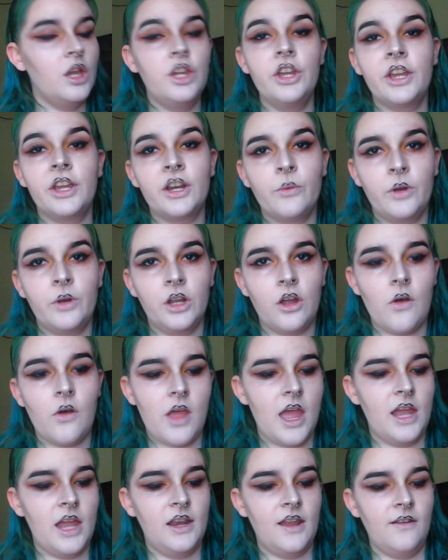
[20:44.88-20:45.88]
You're going to want to go
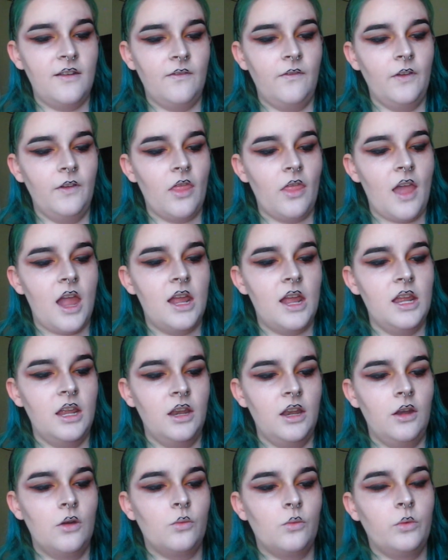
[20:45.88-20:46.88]
ahead and fill that
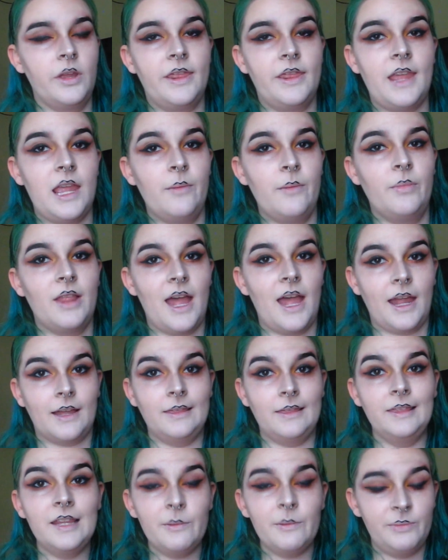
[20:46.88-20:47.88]
in with a black
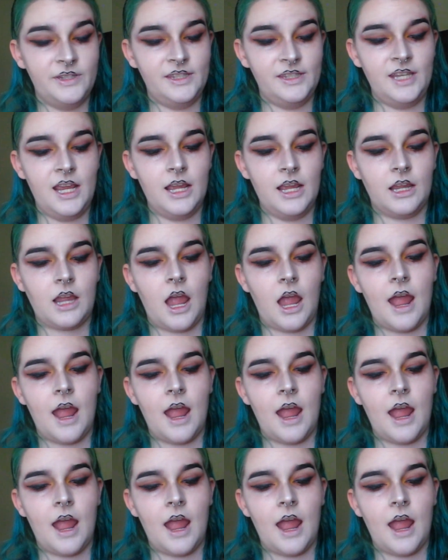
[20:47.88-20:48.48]
lipstick.